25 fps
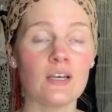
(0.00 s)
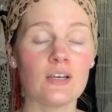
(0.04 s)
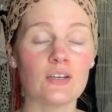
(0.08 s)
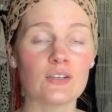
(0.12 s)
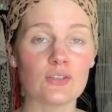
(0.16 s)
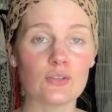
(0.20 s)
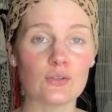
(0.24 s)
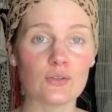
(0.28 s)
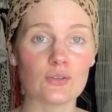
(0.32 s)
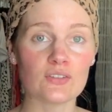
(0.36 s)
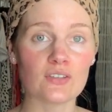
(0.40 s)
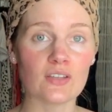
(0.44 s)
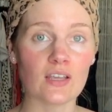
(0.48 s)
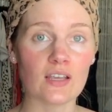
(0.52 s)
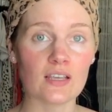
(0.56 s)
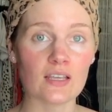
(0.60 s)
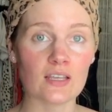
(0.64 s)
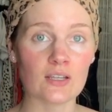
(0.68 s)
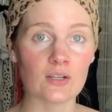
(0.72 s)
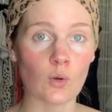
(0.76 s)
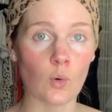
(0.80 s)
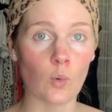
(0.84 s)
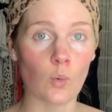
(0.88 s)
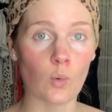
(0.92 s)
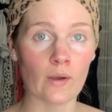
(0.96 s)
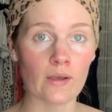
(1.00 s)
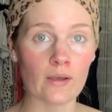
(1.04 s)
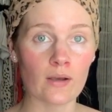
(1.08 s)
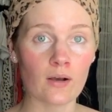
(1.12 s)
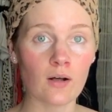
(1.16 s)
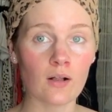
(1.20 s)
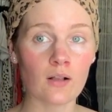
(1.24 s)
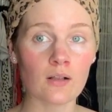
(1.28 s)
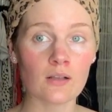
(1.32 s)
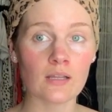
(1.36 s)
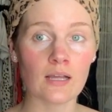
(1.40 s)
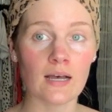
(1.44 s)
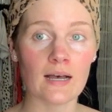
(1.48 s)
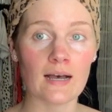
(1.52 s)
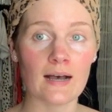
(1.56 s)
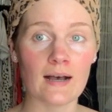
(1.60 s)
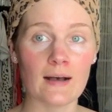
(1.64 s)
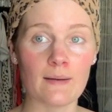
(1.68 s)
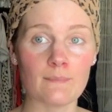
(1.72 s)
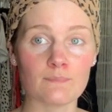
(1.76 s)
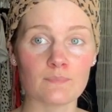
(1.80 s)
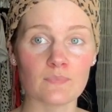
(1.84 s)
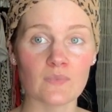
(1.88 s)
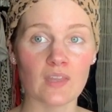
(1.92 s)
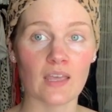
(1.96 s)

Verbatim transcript: using an oil um,